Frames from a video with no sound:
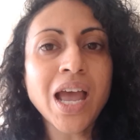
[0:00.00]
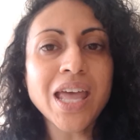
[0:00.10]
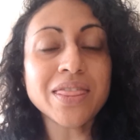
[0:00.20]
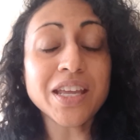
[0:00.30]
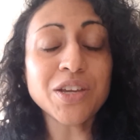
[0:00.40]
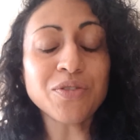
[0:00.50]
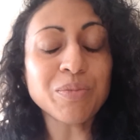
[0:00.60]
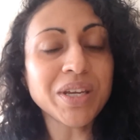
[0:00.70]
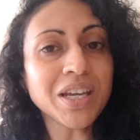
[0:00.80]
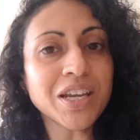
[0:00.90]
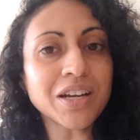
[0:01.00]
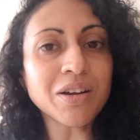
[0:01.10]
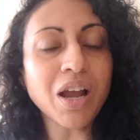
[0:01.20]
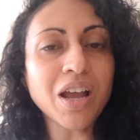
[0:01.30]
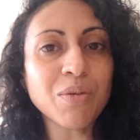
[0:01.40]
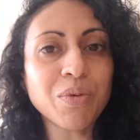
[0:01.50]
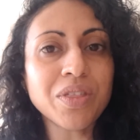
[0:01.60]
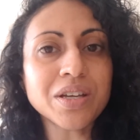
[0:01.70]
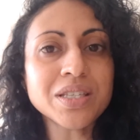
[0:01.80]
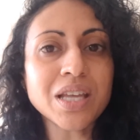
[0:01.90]
And thank you for being here uh,
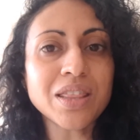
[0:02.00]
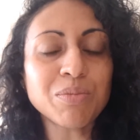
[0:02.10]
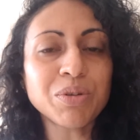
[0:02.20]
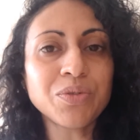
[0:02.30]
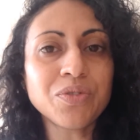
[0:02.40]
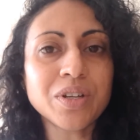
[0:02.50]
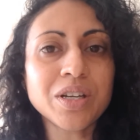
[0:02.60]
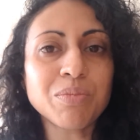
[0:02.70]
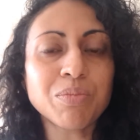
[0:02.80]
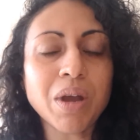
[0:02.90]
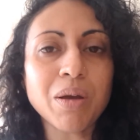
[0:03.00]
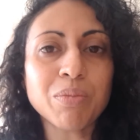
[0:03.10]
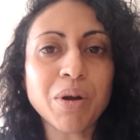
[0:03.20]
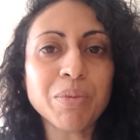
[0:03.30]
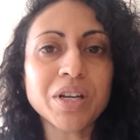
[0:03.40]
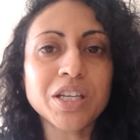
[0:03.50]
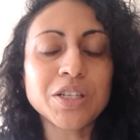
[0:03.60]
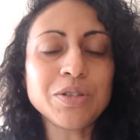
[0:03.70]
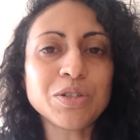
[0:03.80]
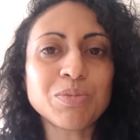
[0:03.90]
with us at the Blue Infinity uh, Property
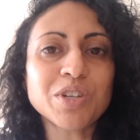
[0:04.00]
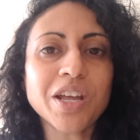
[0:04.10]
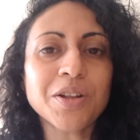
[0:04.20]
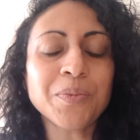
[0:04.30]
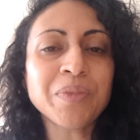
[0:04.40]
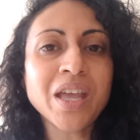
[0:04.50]
YouTube channel.